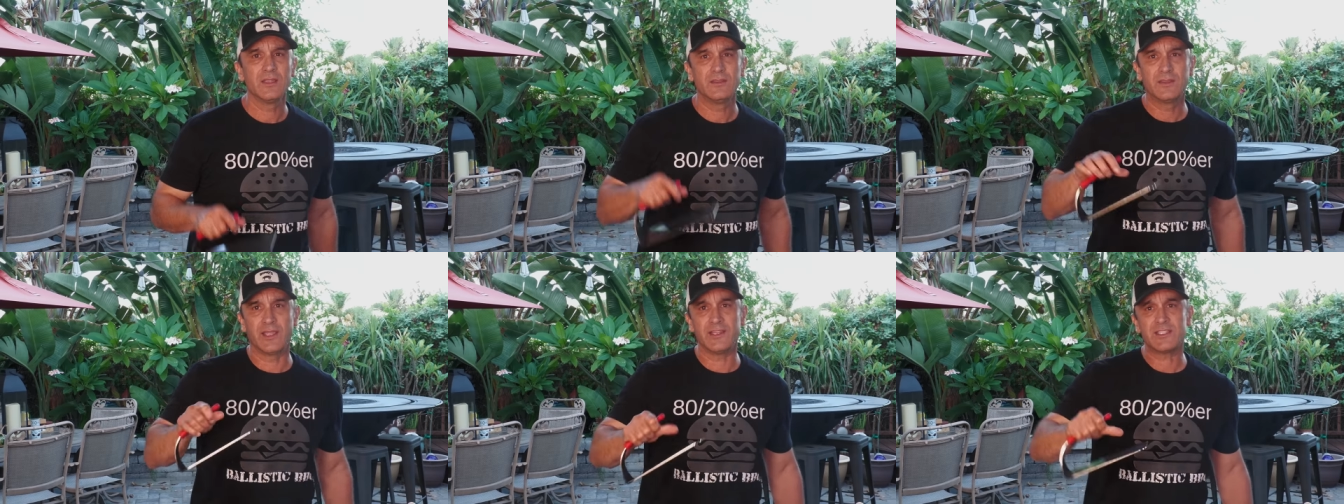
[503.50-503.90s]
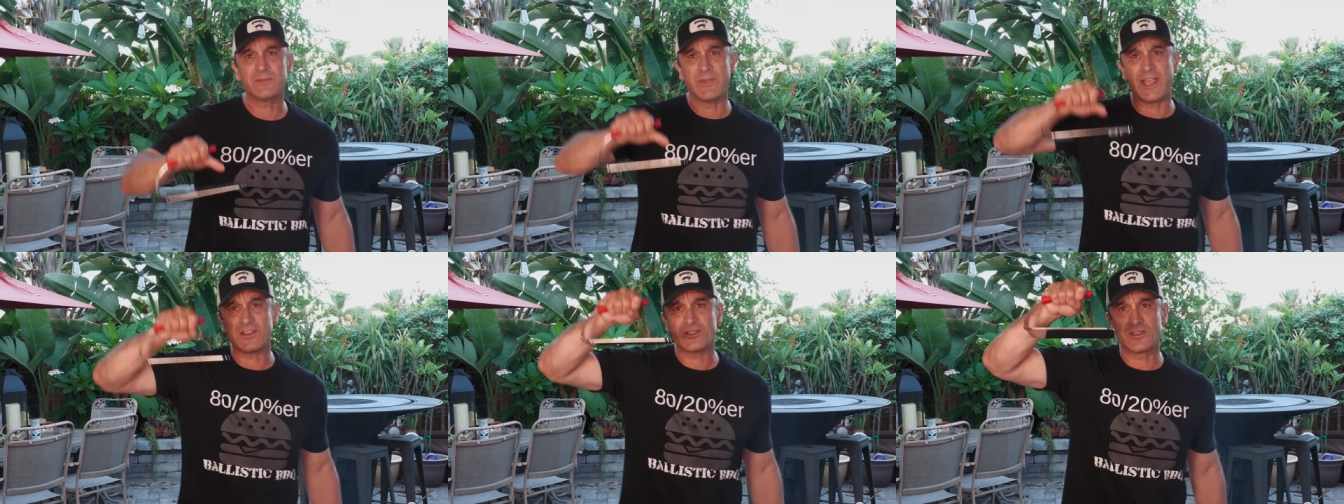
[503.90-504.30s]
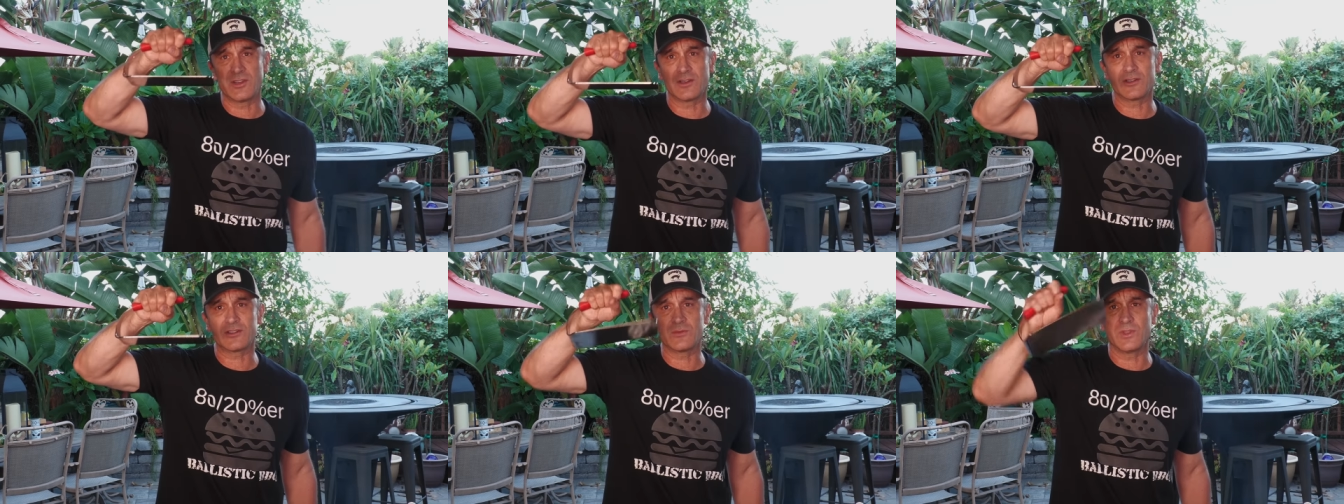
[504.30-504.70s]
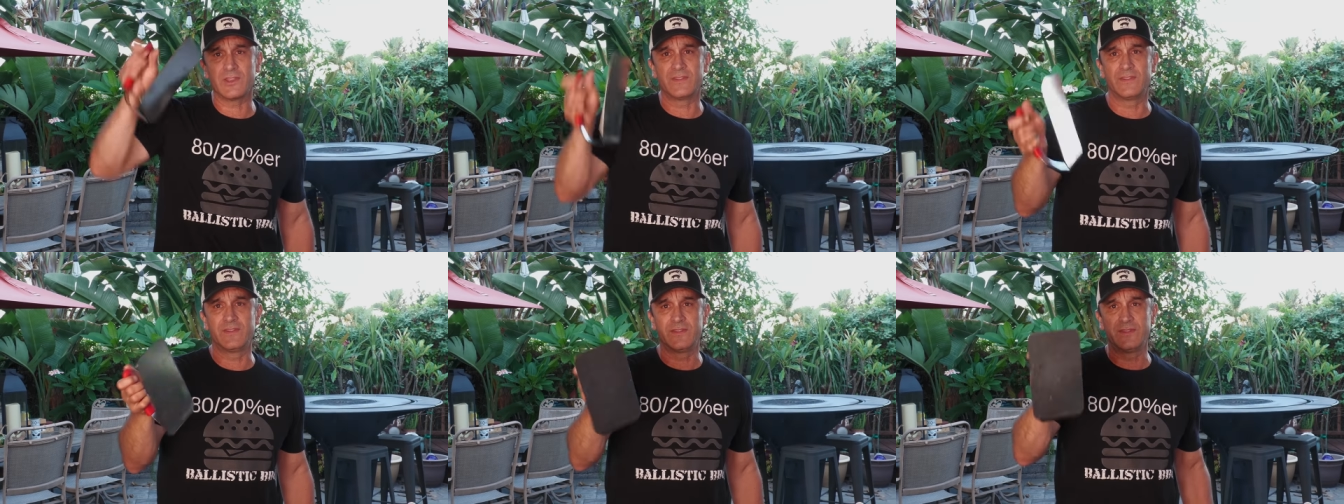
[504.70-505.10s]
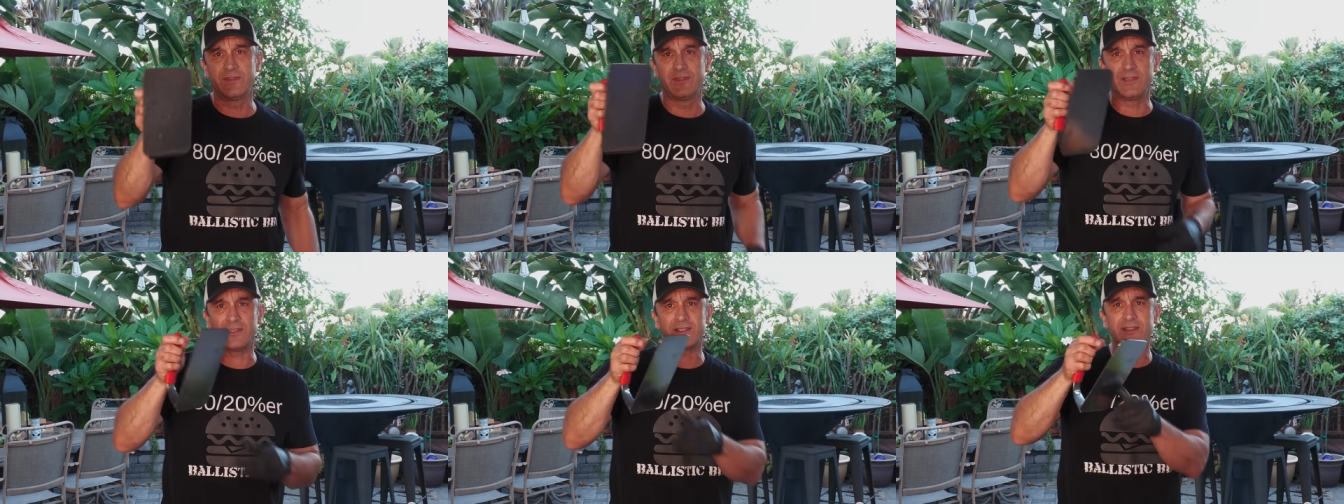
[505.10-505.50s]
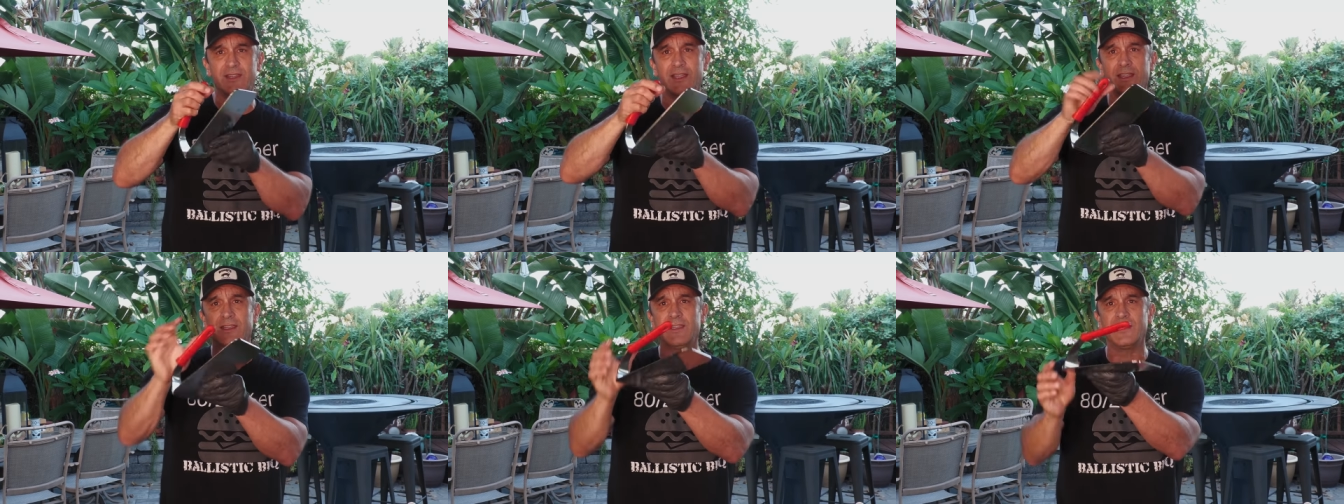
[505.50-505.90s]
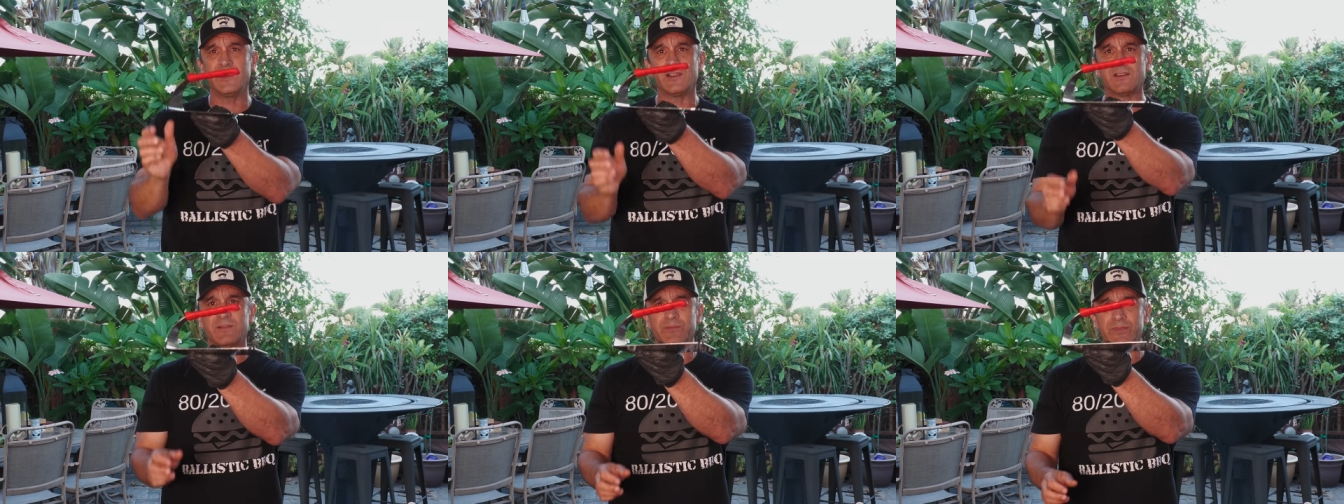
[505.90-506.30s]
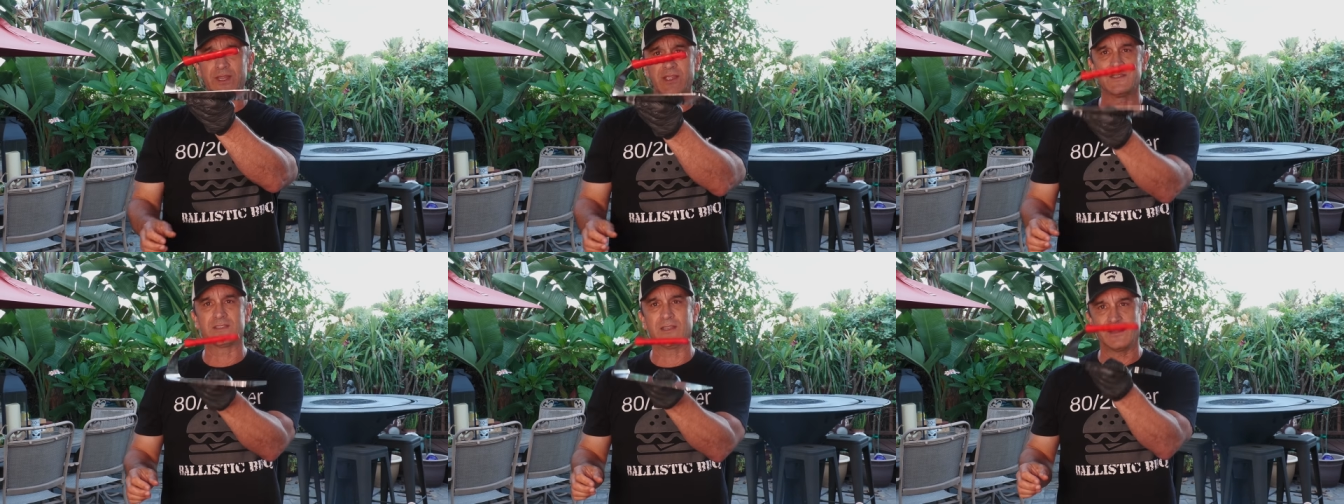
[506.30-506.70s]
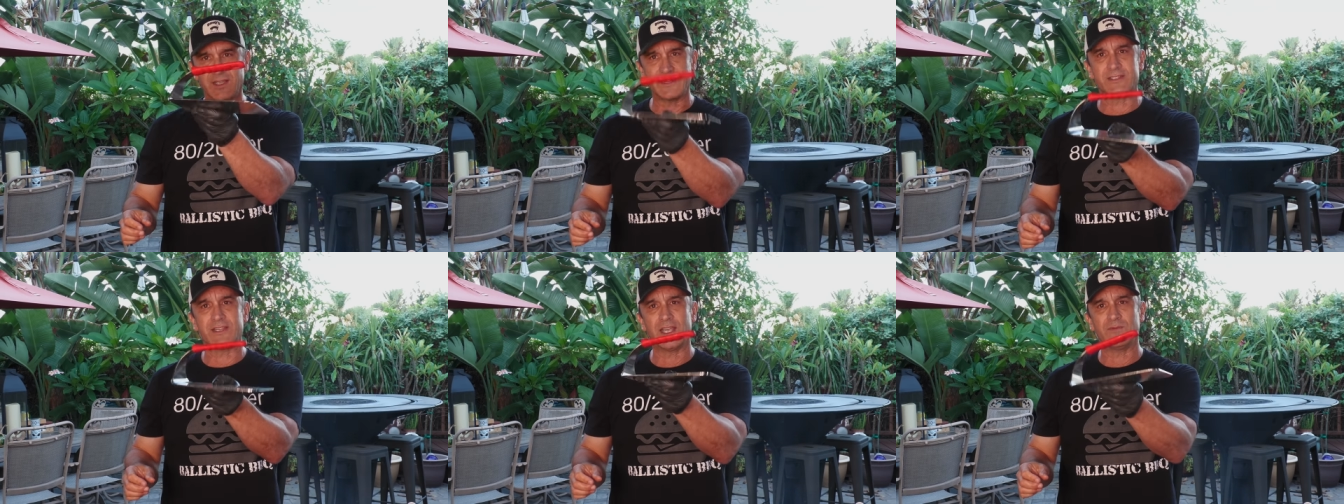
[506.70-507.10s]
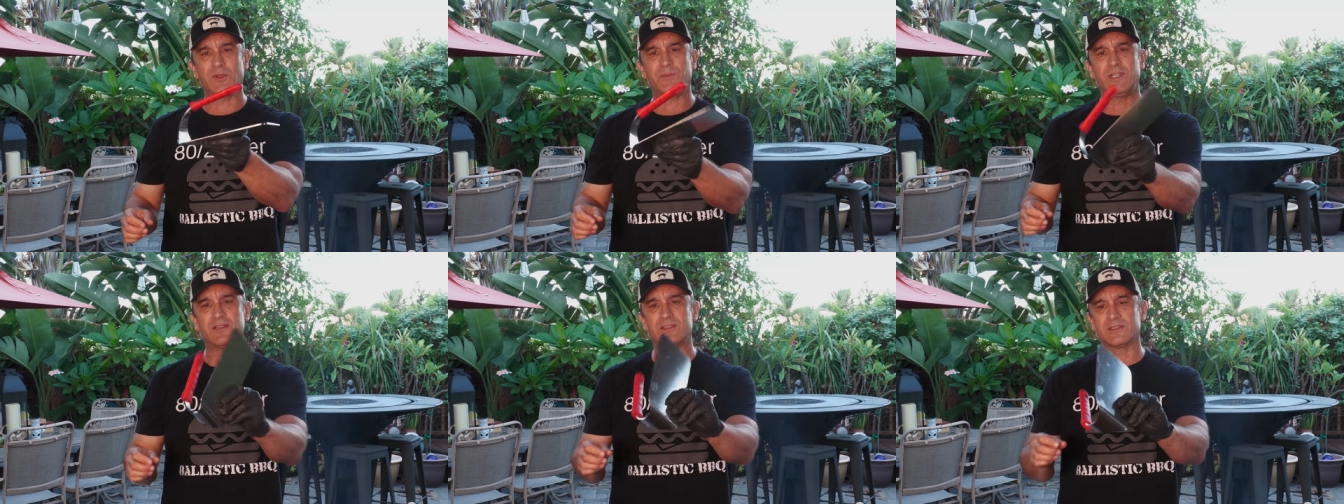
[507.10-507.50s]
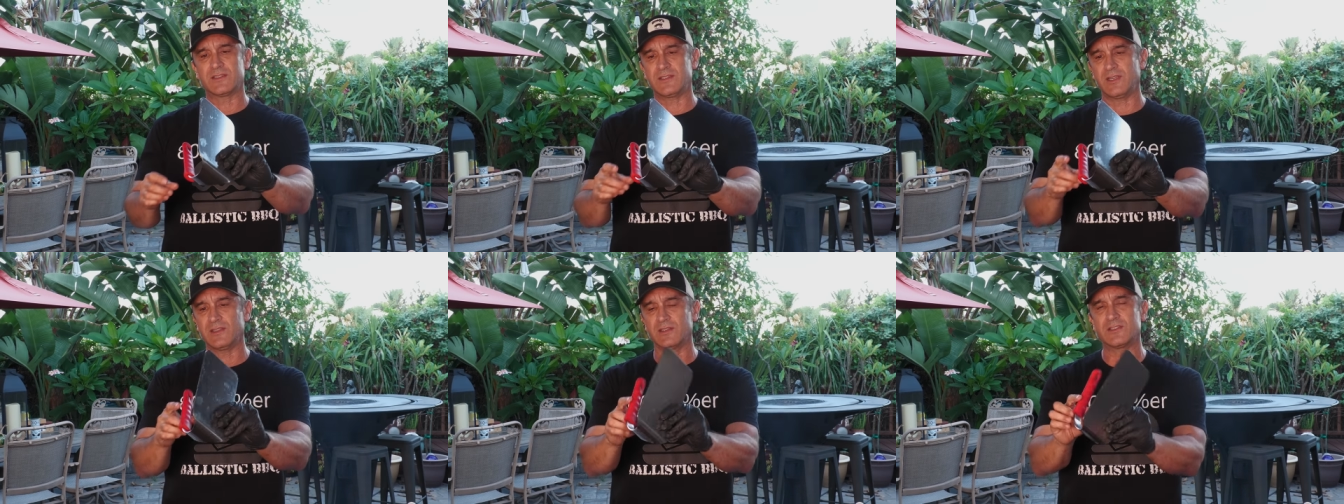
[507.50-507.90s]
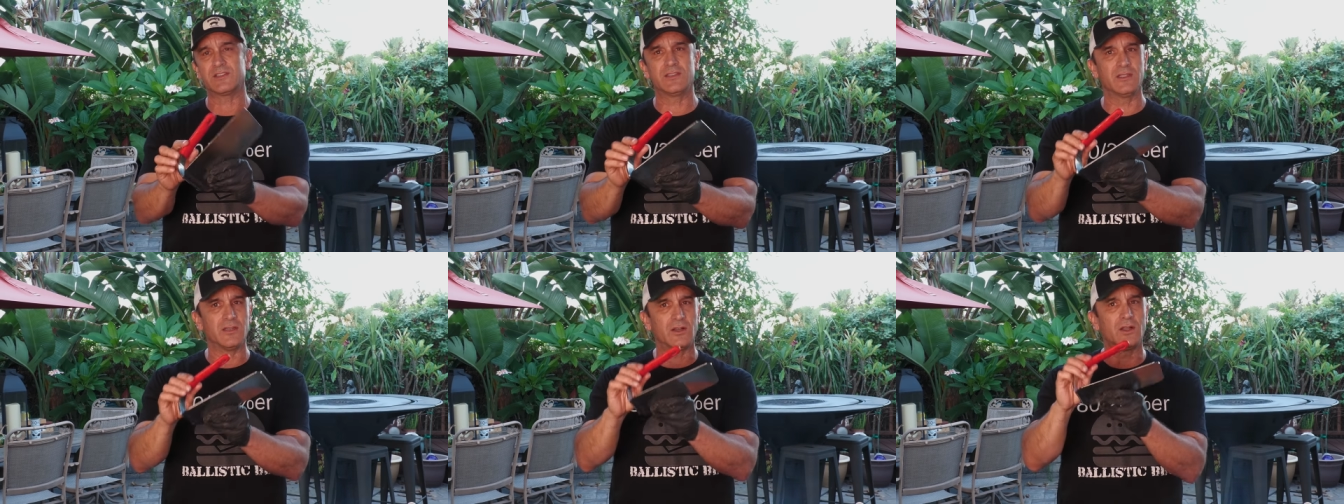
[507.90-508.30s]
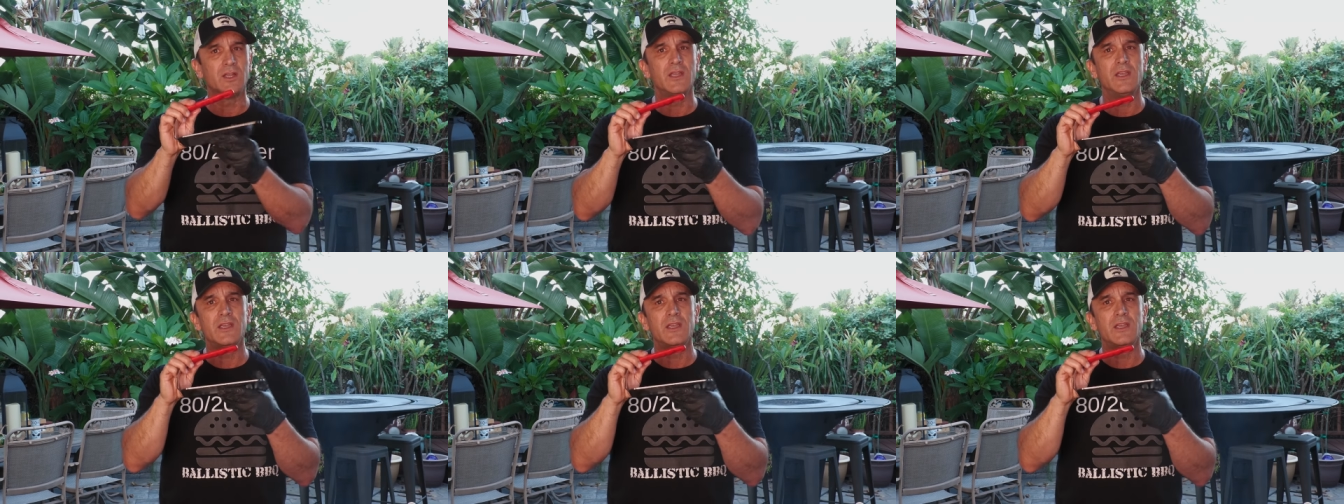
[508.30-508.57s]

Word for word: They smash theirs with this thing here. It's a nice heavy piece of stainless steel.